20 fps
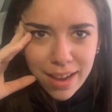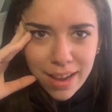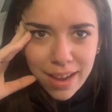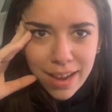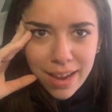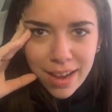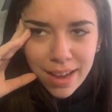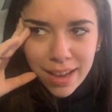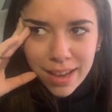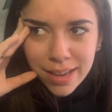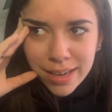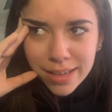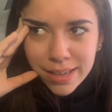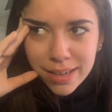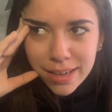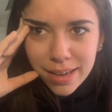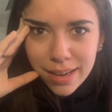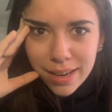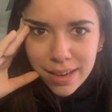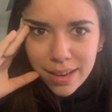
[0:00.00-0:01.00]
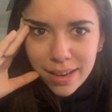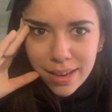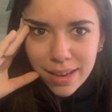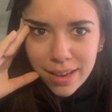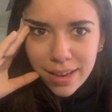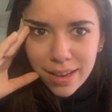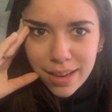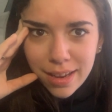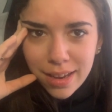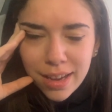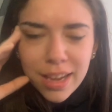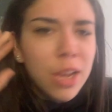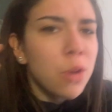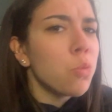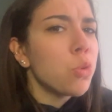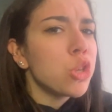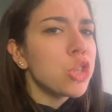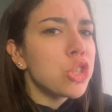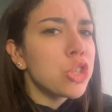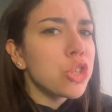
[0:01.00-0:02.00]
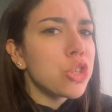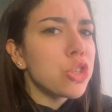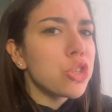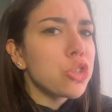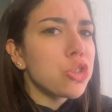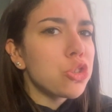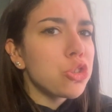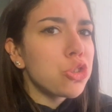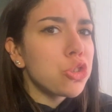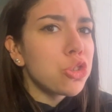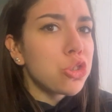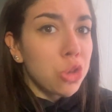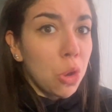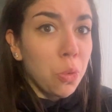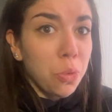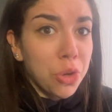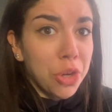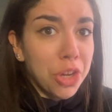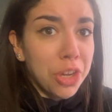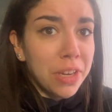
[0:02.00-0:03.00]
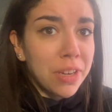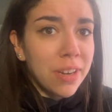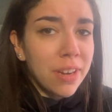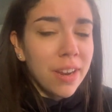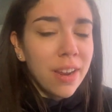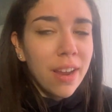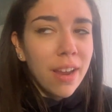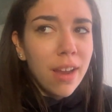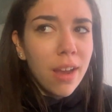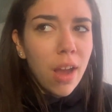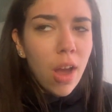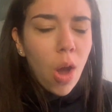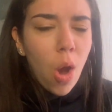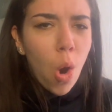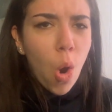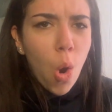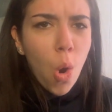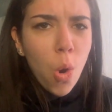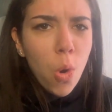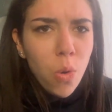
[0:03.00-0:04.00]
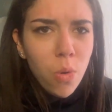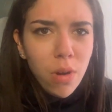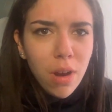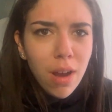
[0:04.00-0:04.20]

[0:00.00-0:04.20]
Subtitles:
and it was so good. Oh,